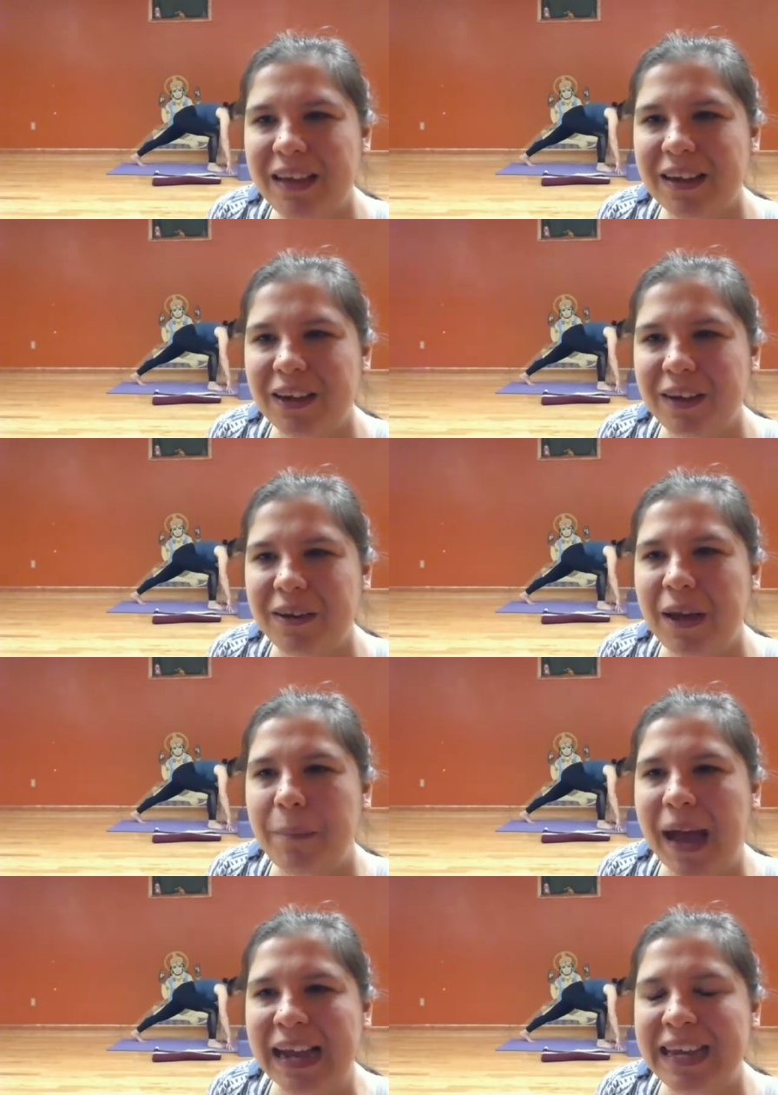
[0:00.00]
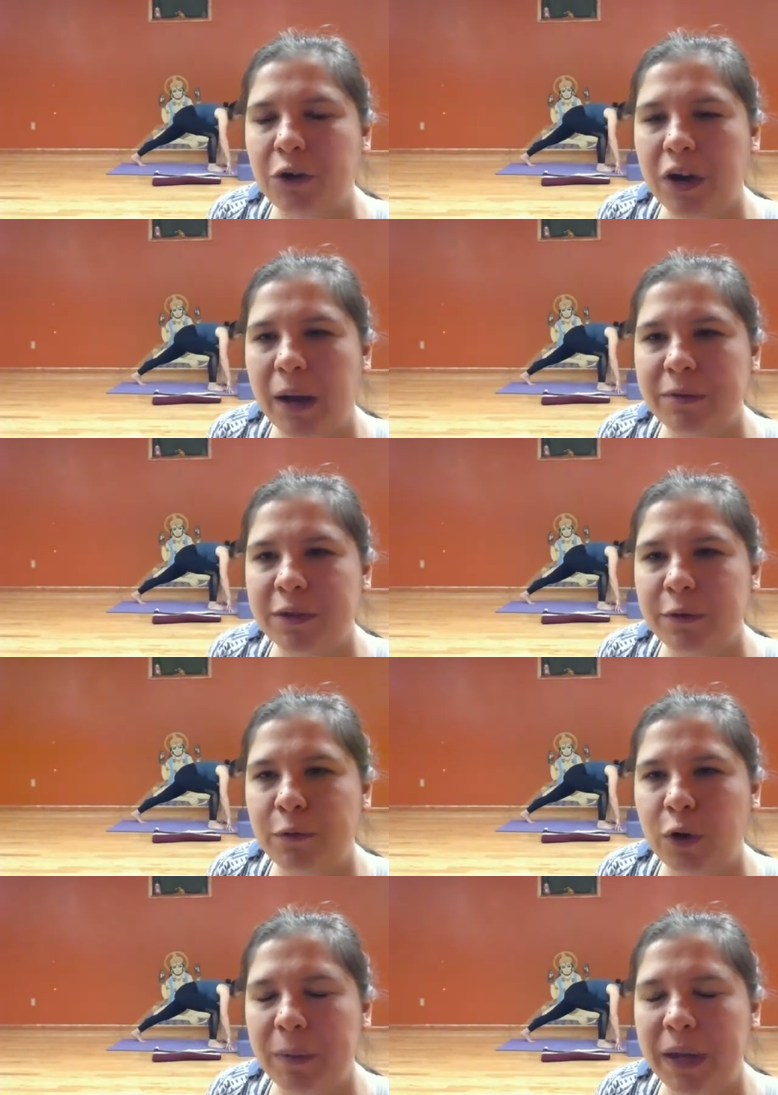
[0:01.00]
Good. Back heel comes to the
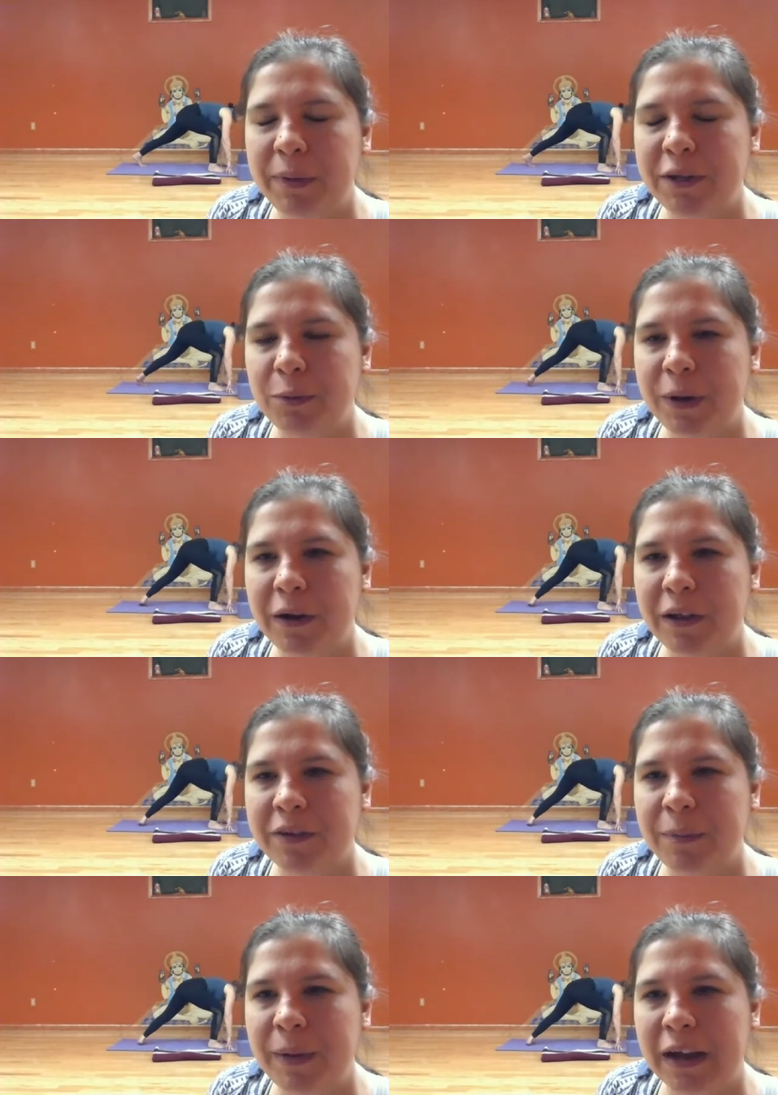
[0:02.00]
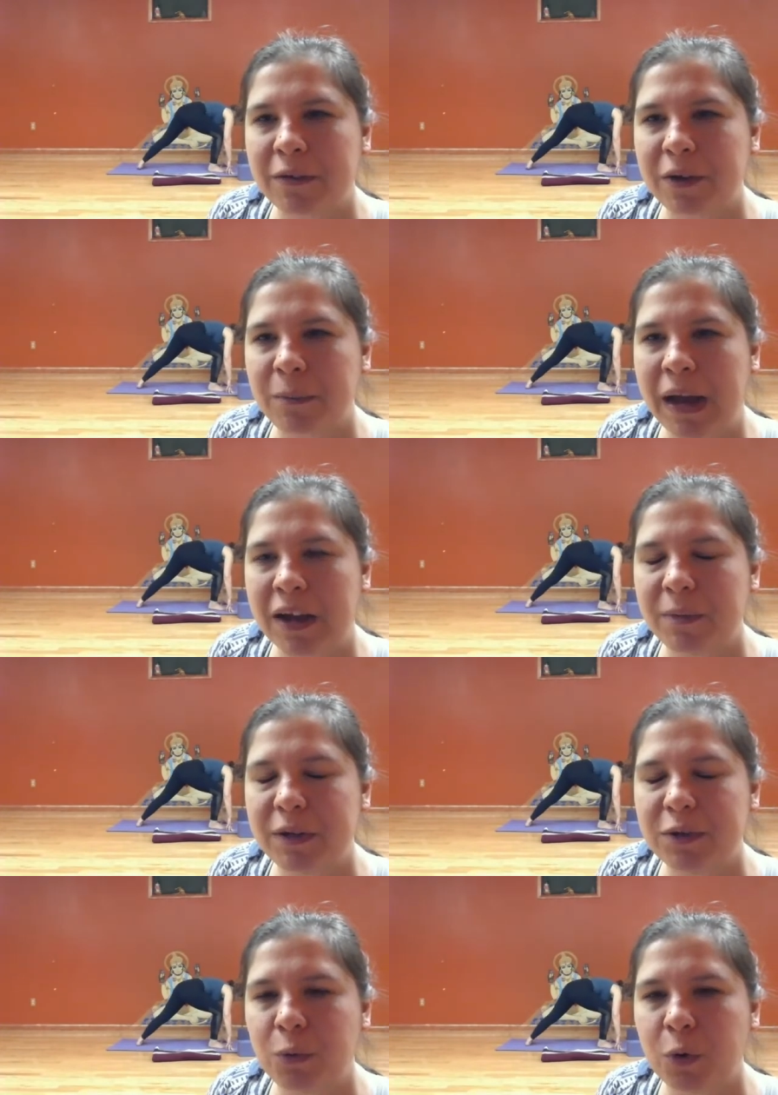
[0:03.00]
floor. Baby toe parallels the back of your mat. Come
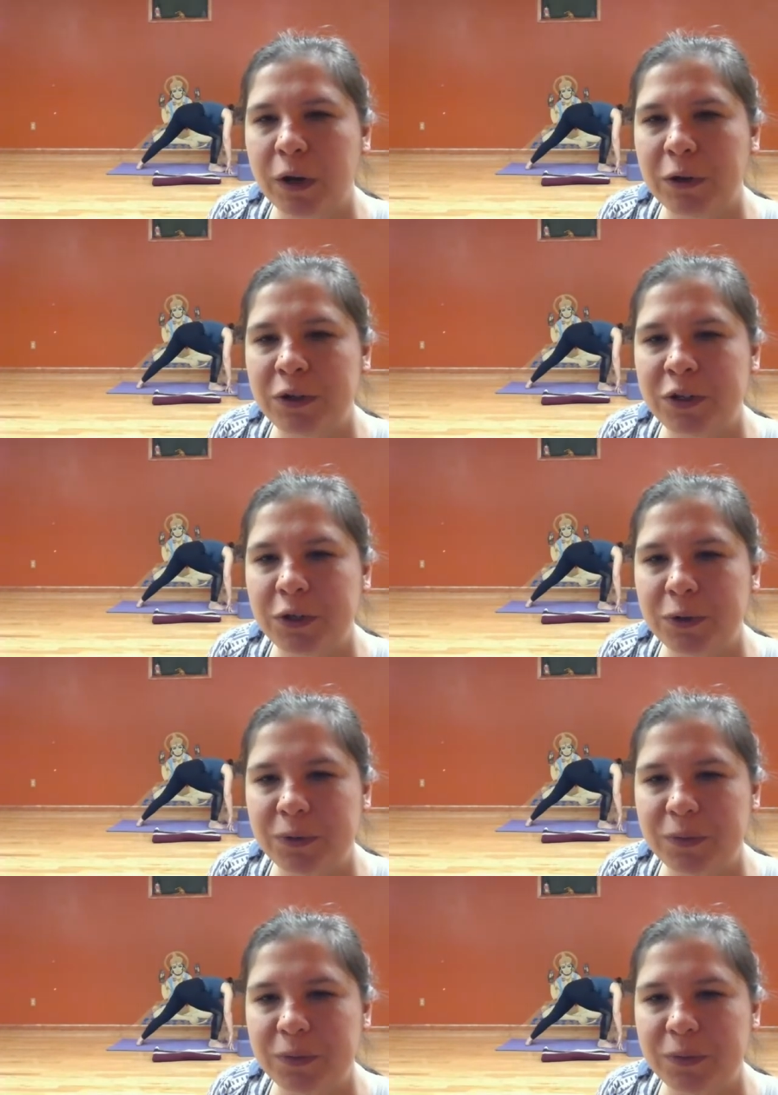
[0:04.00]
into warrior two.